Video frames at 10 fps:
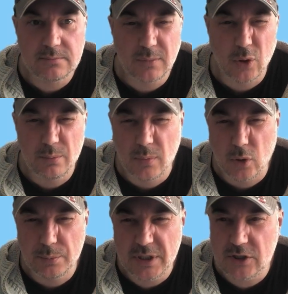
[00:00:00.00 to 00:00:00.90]

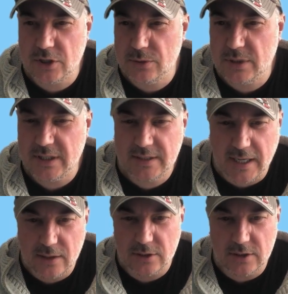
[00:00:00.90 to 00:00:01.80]
might be too
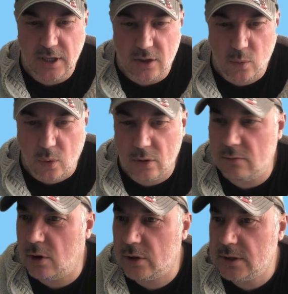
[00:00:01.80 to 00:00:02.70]
detailed and not quite
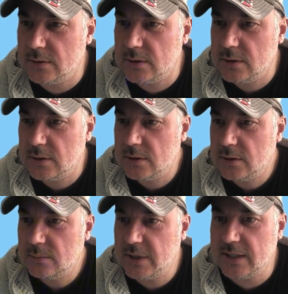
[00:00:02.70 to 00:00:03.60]
right.
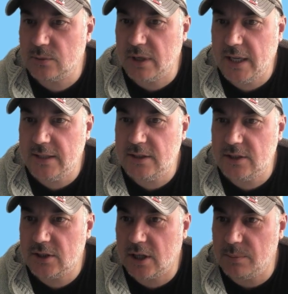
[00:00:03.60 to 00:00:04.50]
But that's what it is, you
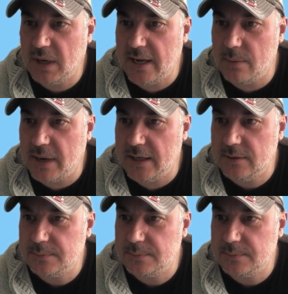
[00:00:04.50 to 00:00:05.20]
just got to play about.